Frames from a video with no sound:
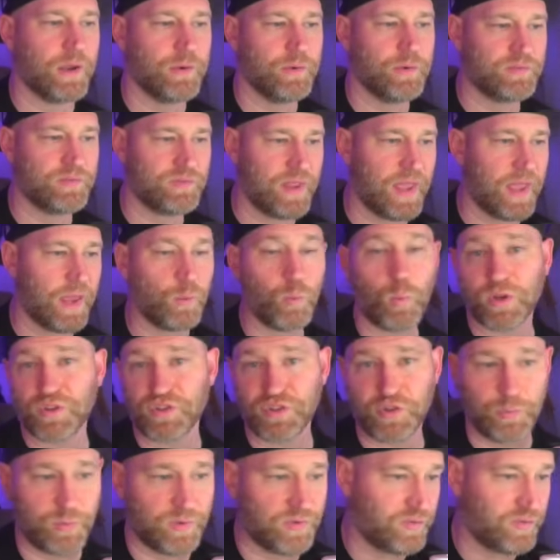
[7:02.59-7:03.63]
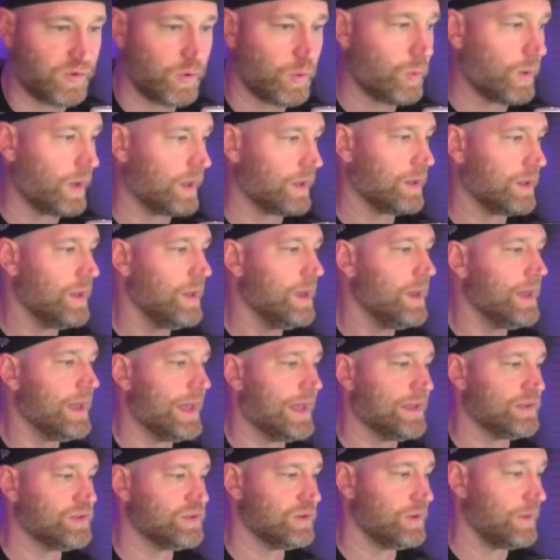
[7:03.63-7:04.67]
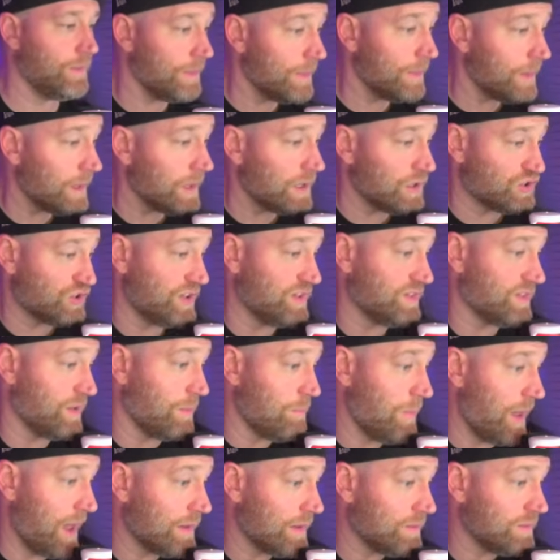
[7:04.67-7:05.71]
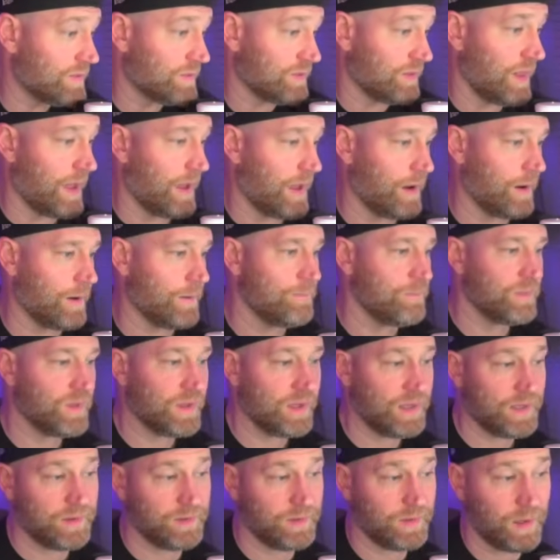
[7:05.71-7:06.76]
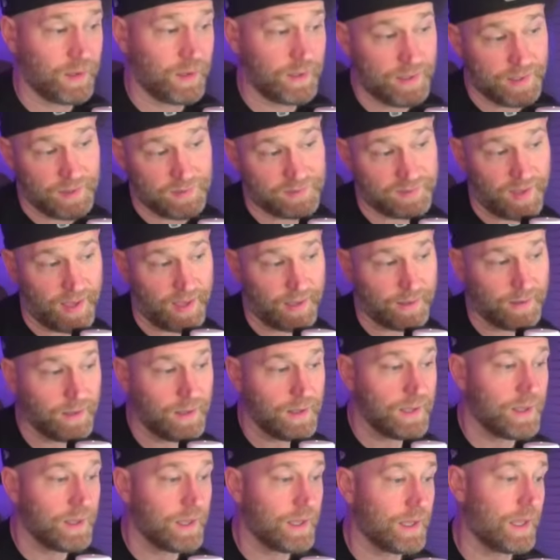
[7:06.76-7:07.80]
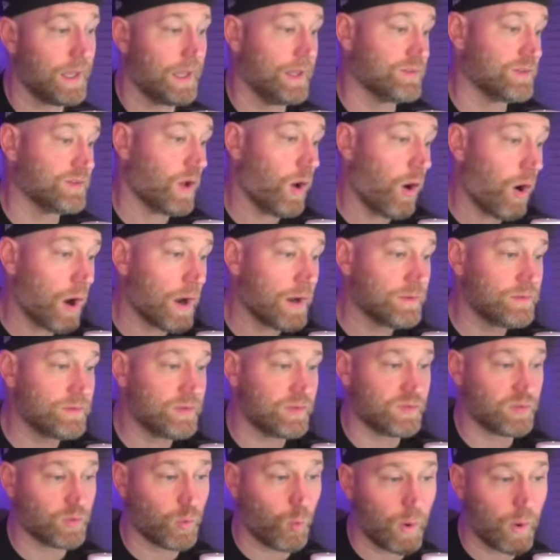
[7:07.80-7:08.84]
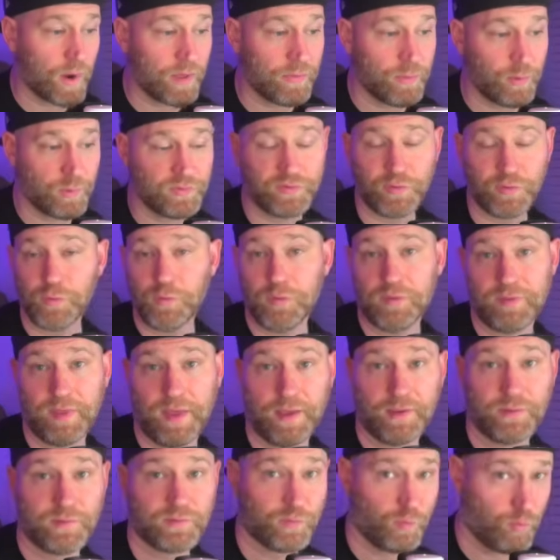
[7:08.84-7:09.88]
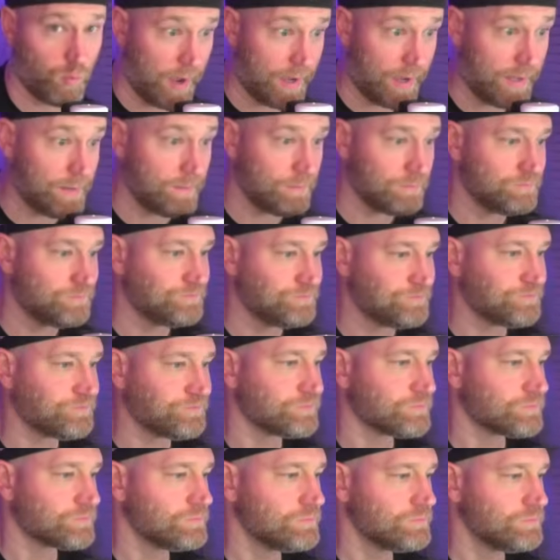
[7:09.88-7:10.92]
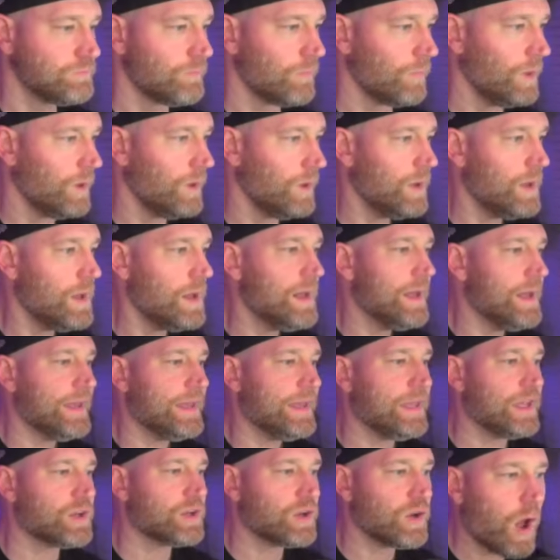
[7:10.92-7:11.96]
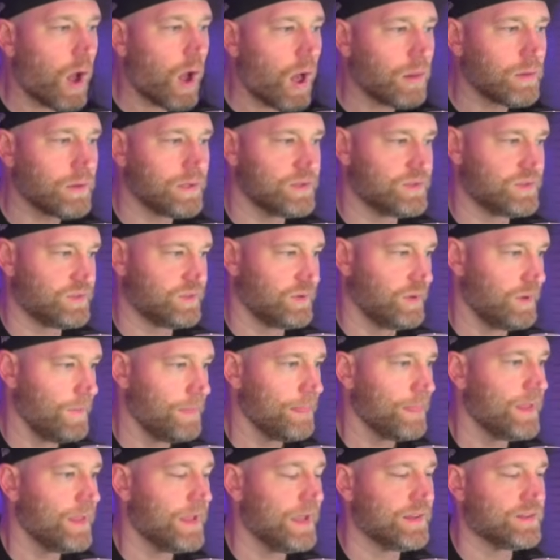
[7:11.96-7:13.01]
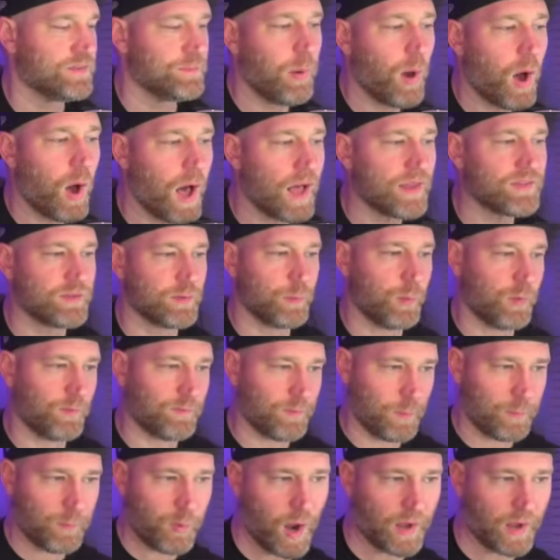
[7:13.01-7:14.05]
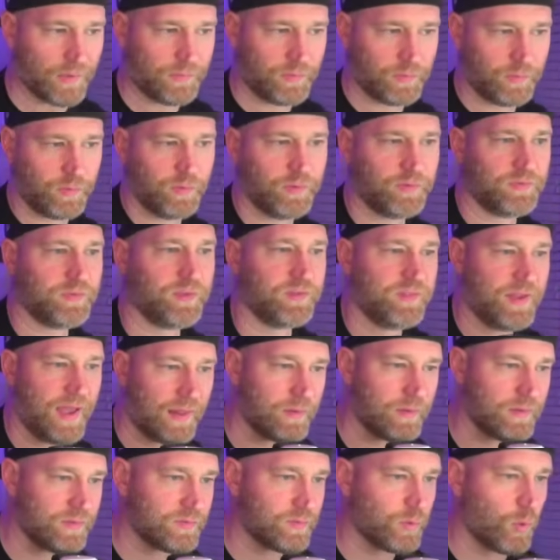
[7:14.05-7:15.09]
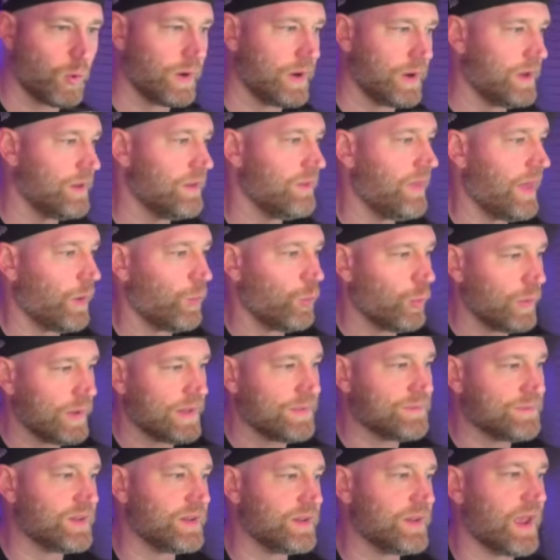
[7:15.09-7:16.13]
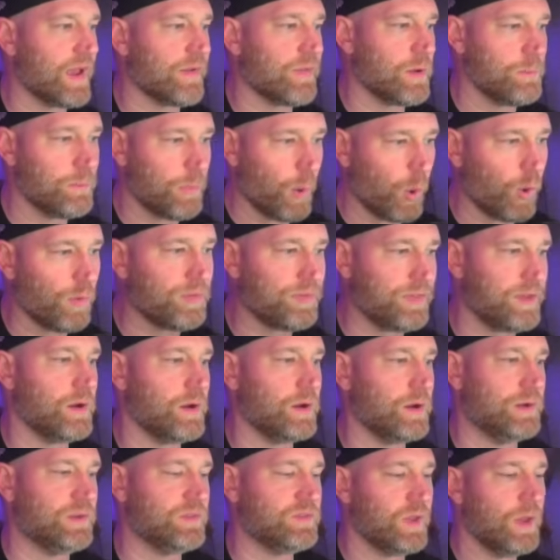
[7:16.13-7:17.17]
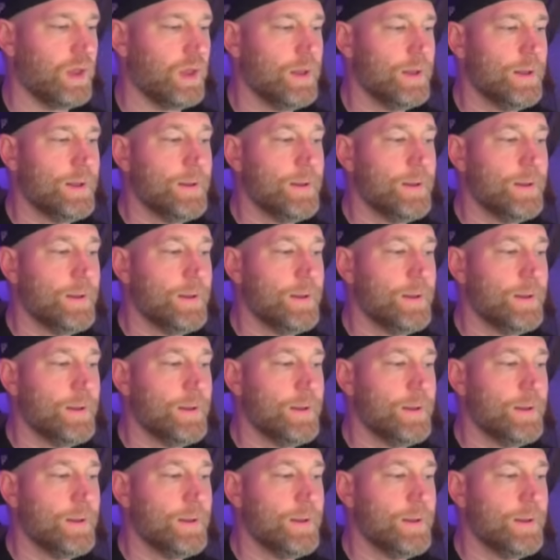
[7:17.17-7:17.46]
understand what she was doing, and she's a manslayer, he said. It's hard to square those two things, right? He acknowledged it's possible for prosecutors to tell a story that weaves together both theories,